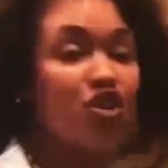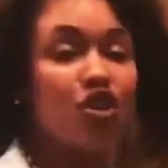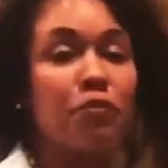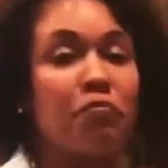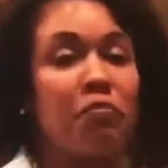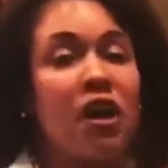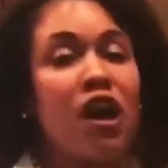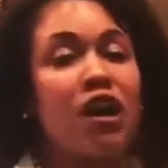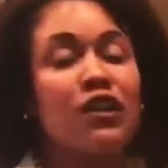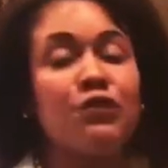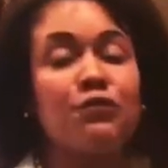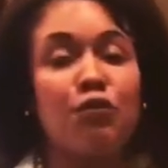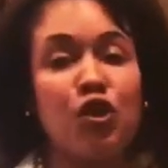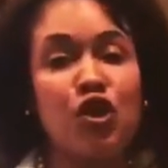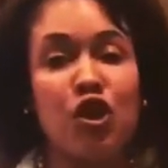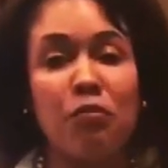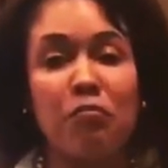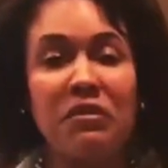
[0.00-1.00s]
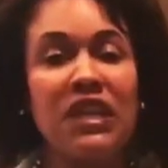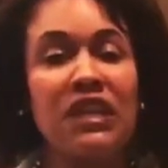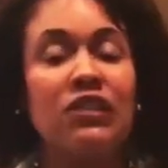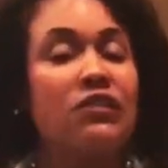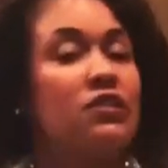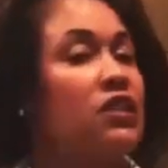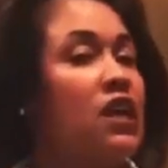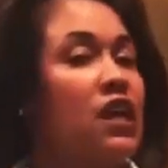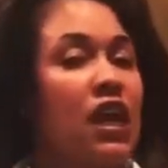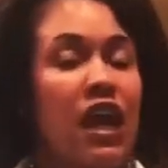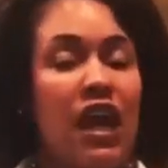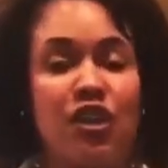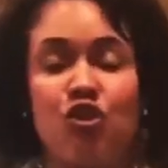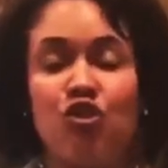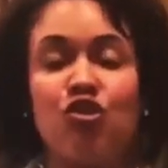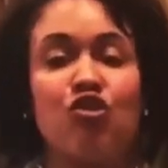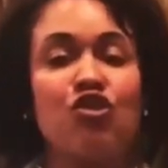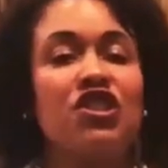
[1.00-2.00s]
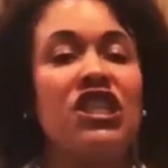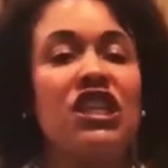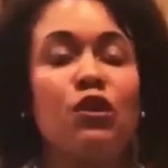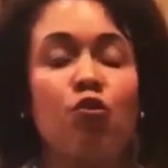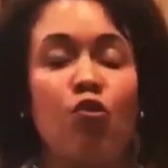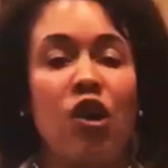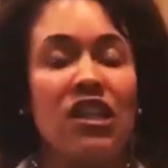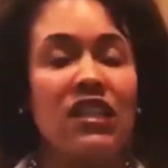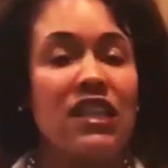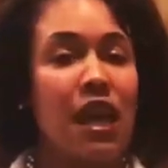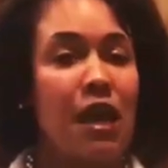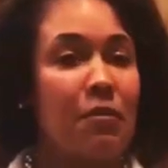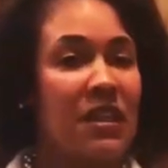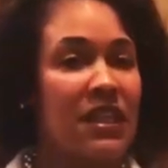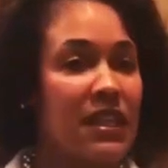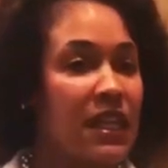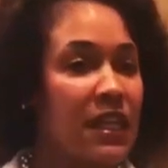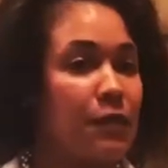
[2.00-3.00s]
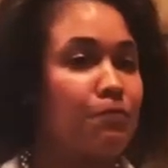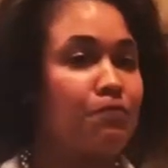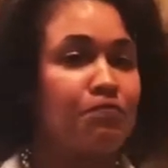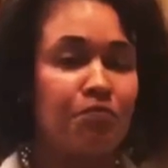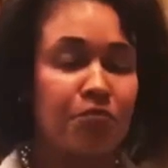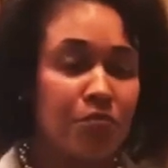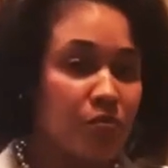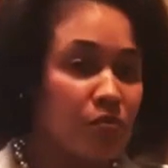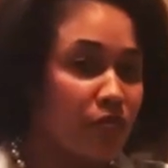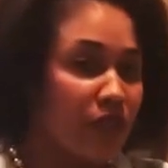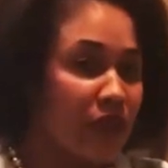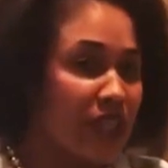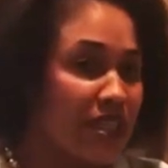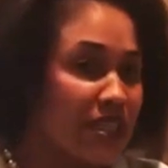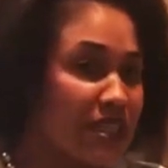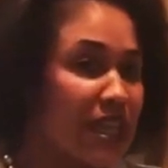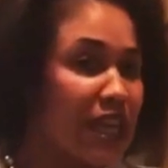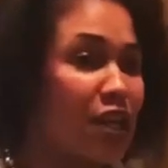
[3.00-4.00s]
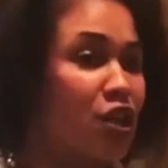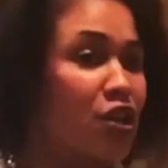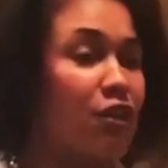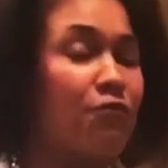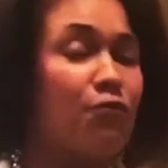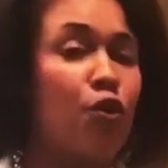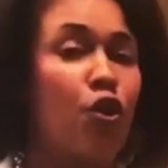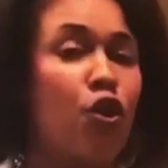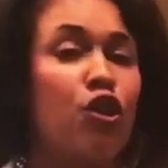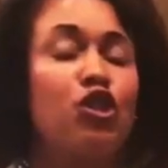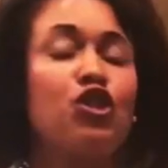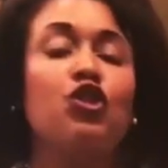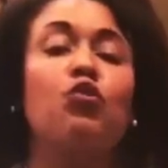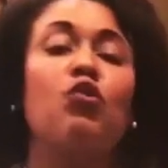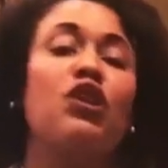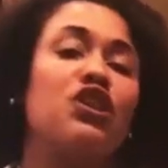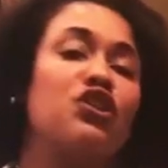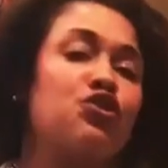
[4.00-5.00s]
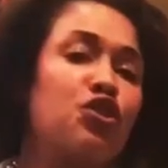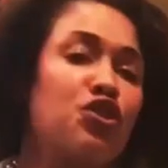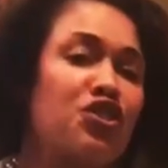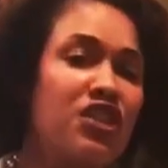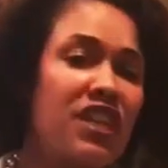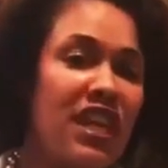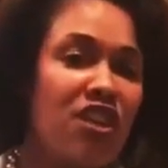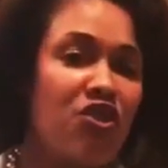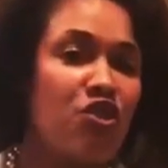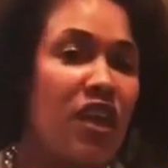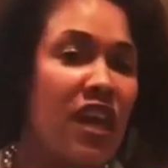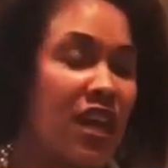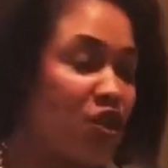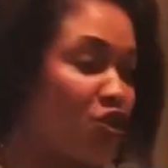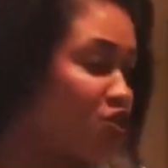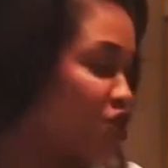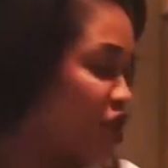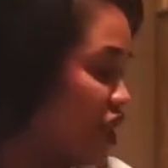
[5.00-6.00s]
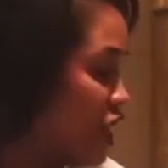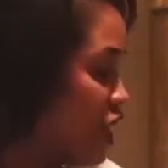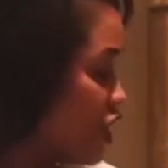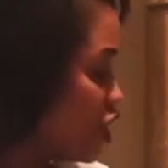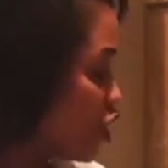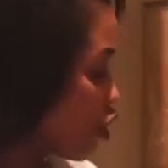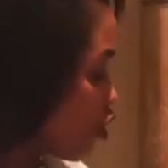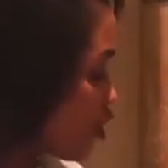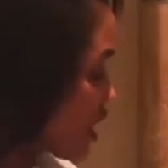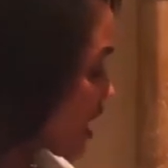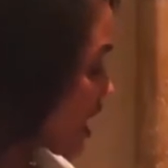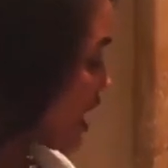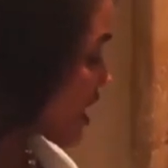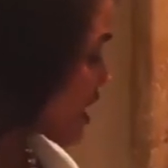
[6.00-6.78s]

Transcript: and your bars for your meals and you just eat one time a day. Second of all, you want to sustain your energy. You're going to